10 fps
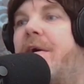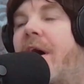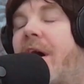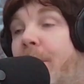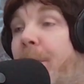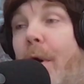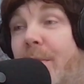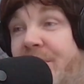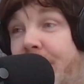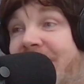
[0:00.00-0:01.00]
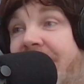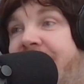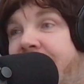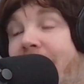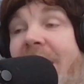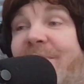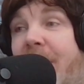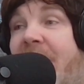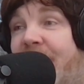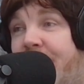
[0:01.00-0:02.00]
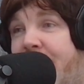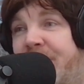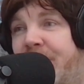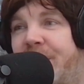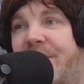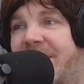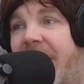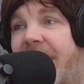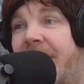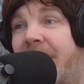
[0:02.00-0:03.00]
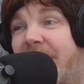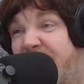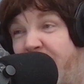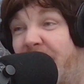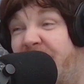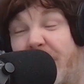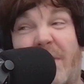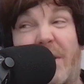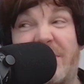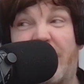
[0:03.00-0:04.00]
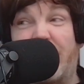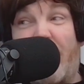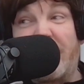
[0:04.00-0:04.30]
And one that always comes to mind for me for great production design is probably 2001